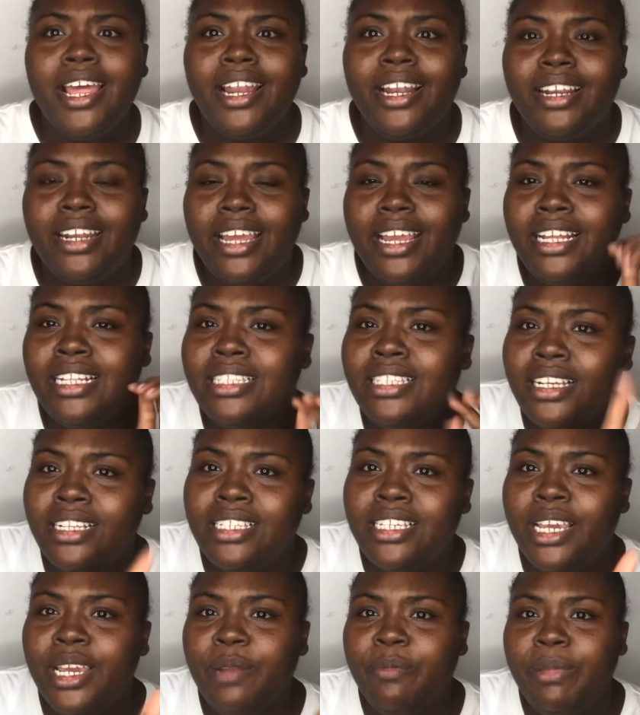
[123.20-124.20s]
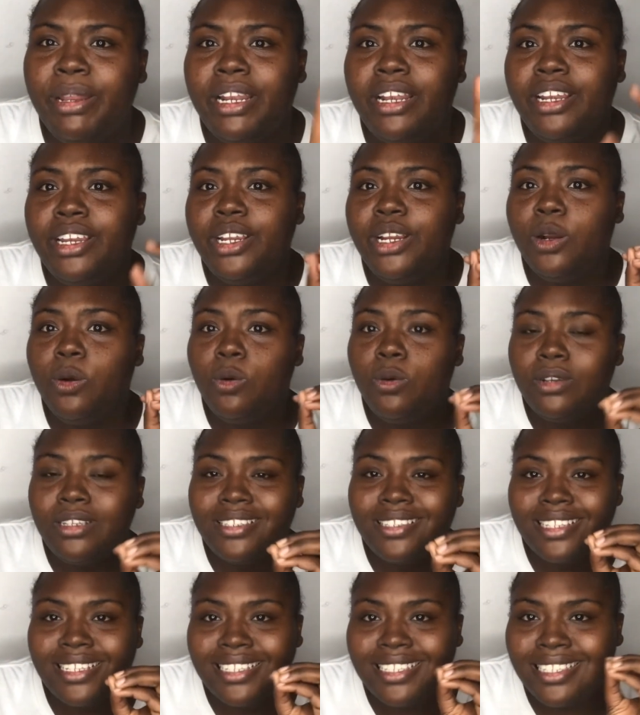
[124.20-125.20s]
the entertainment there was
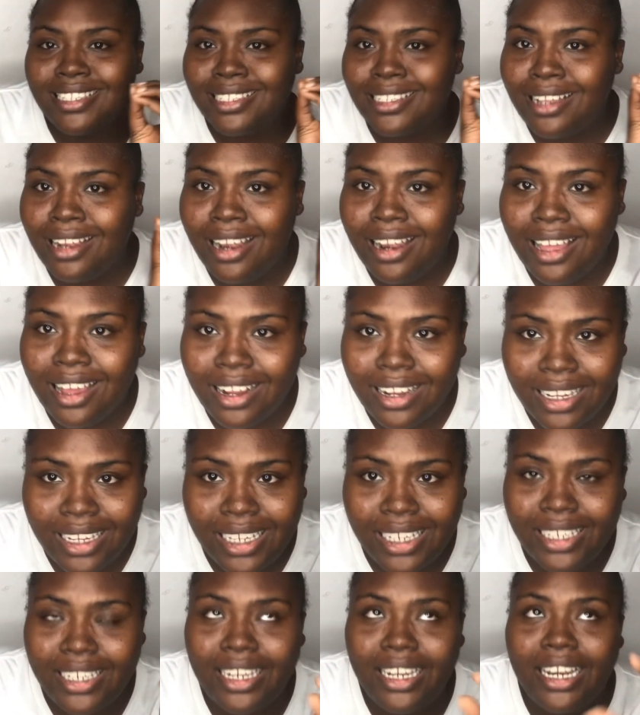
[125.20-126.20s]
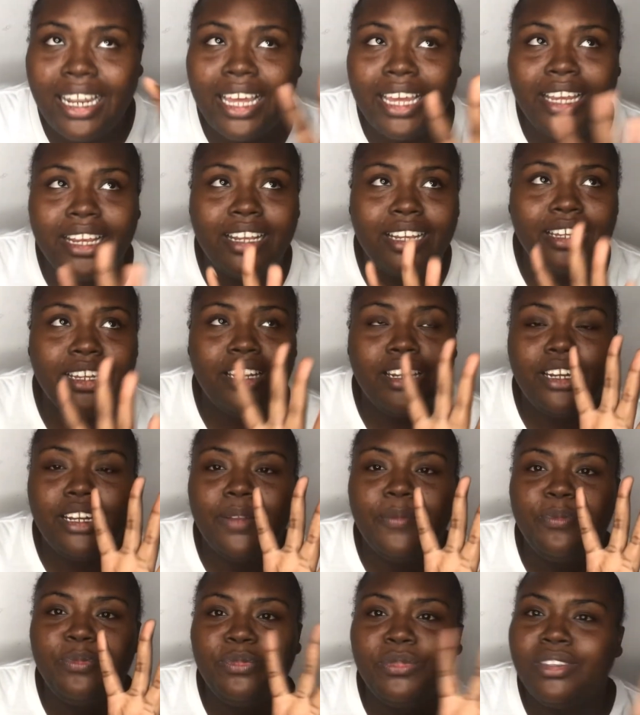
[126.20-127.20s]
slacking. Like,
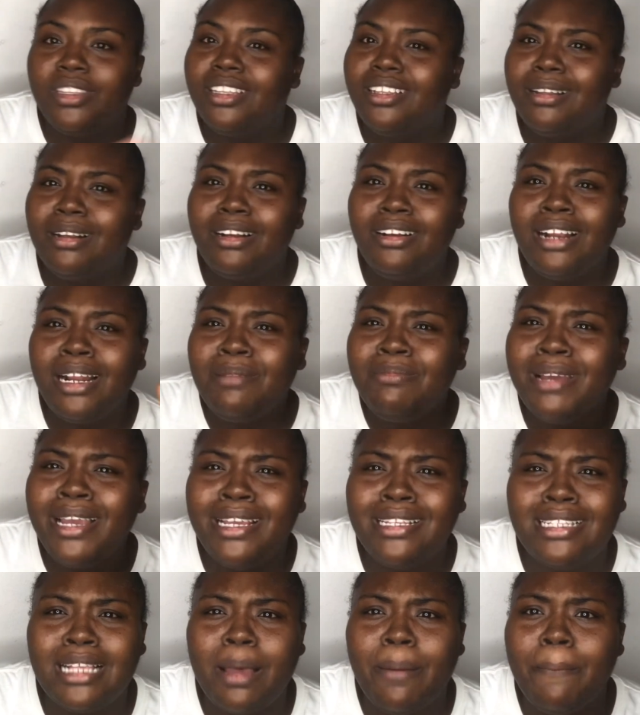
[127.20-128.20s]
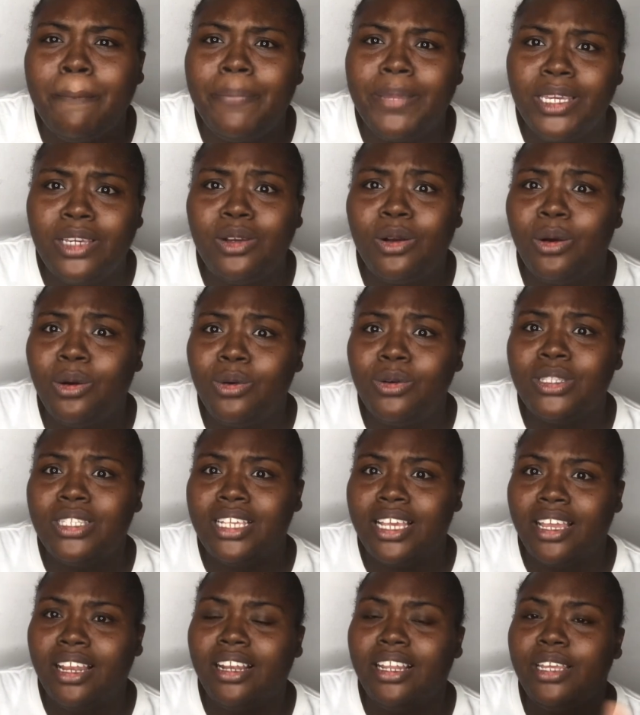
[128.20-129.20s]
Grand Bay is a big
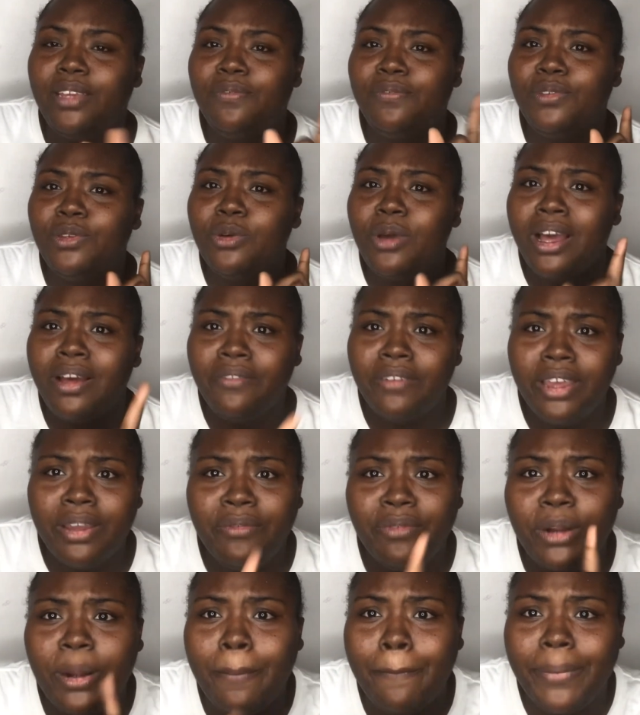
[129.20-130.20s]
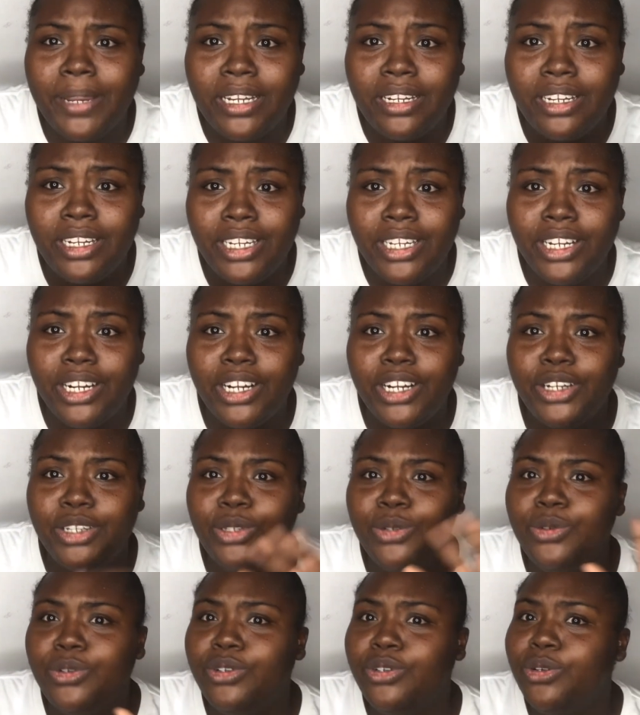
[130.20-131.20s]
hotel. If you have ever been there,
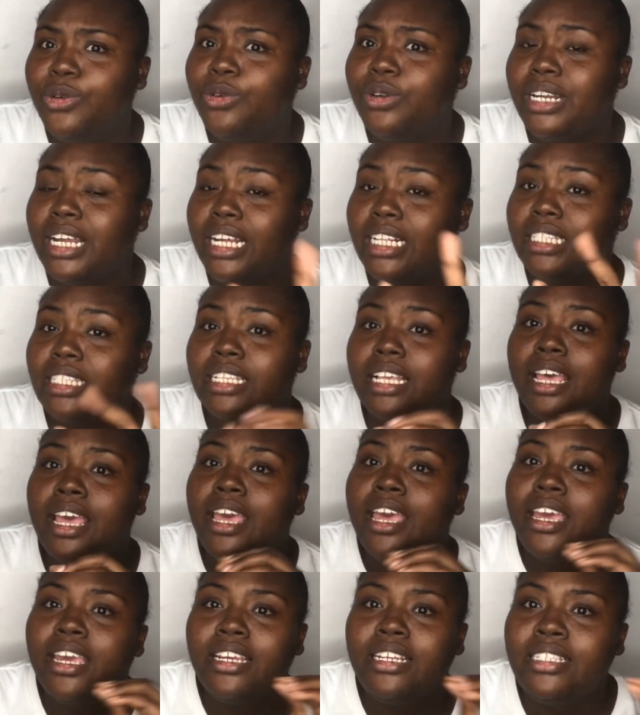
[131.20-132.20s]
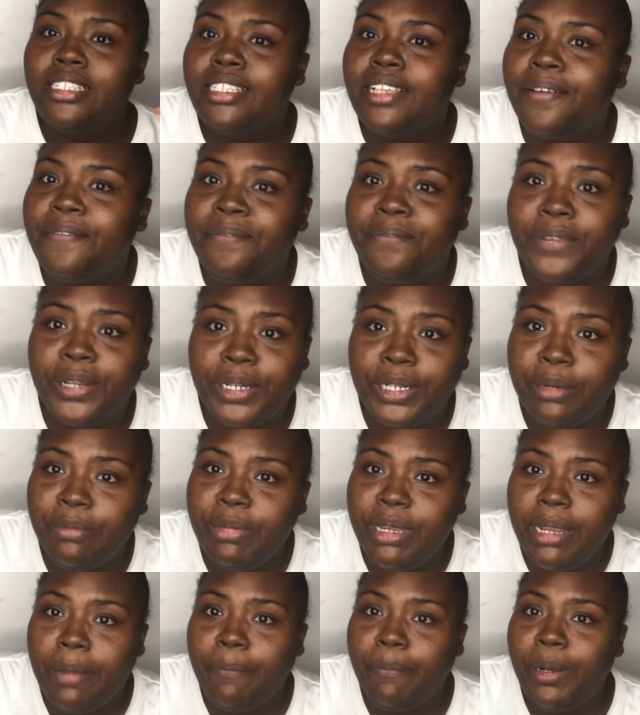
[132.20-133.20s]
you'd know that it's a very
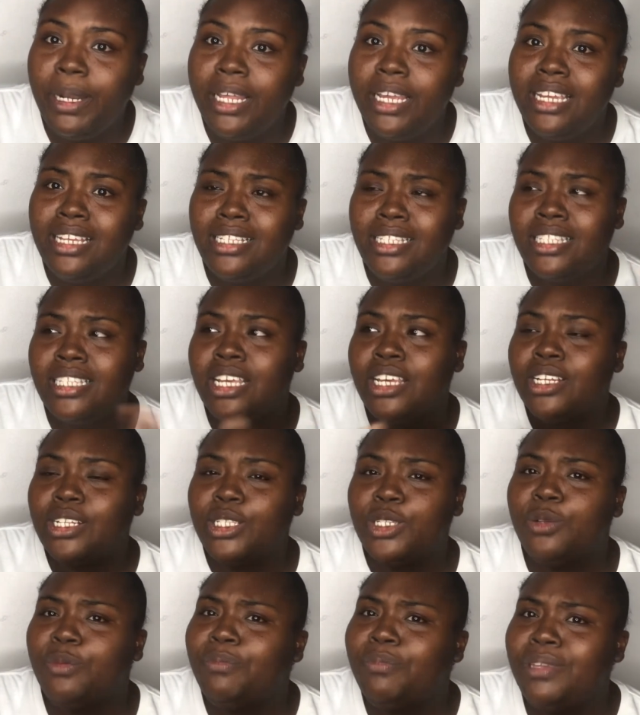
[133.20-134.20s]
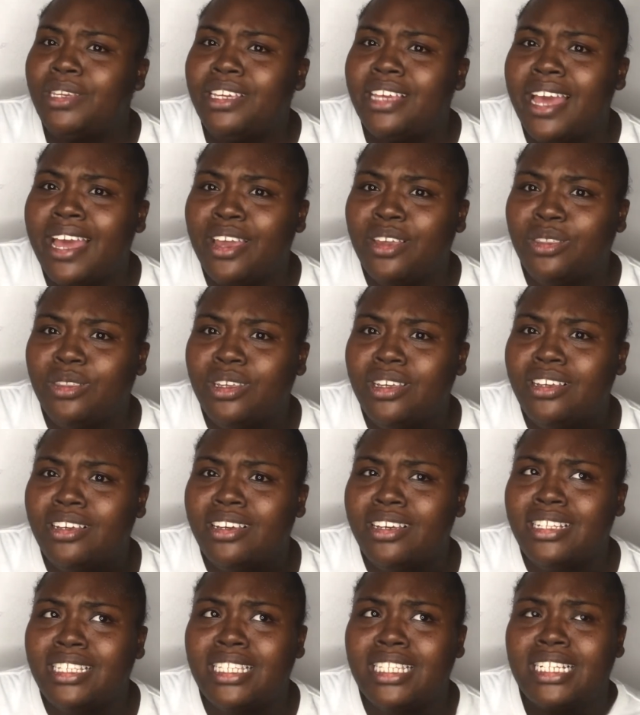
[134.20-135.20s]
big place. To me, I think
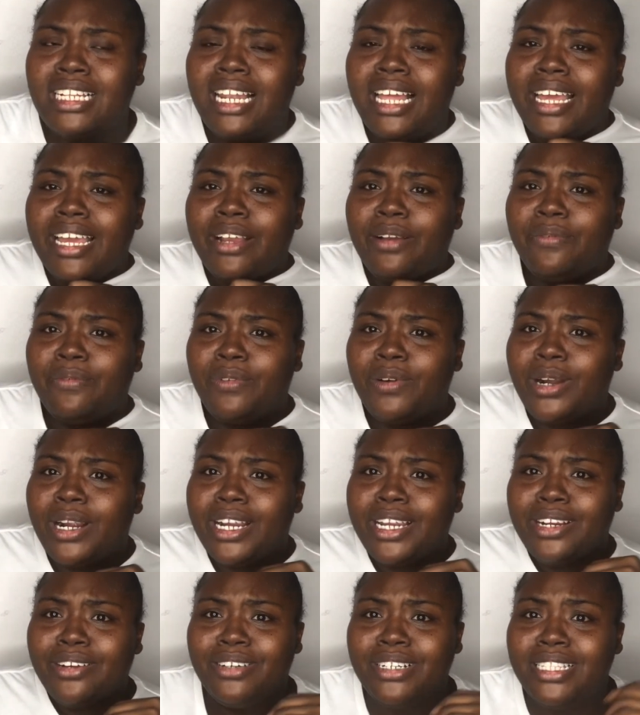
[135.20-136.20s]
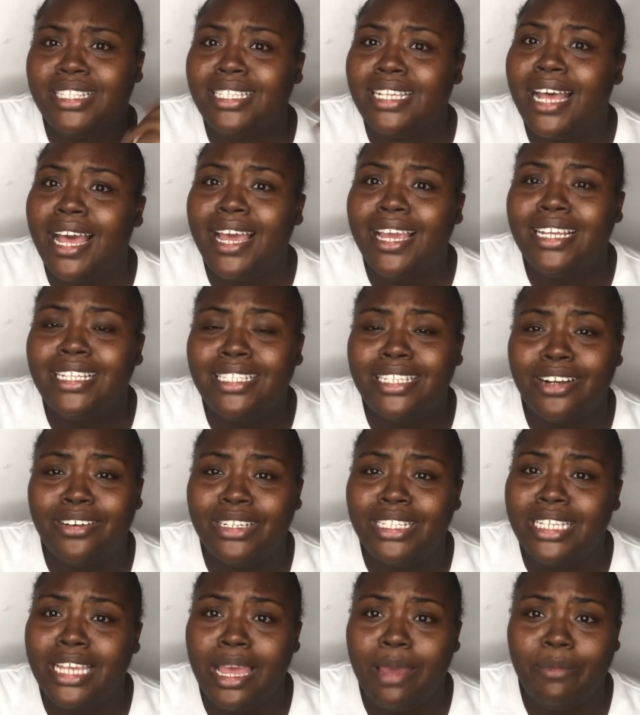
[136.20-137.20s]
it's like for it's a
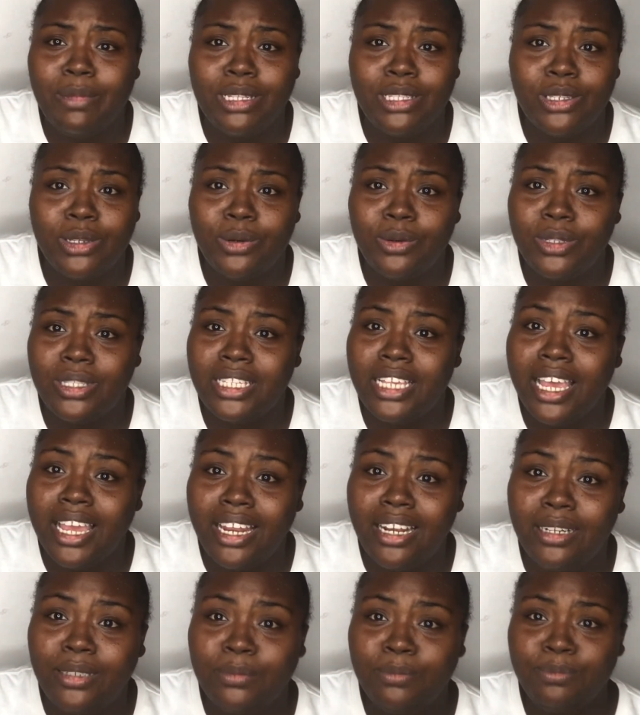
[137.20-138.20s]
retirement hotel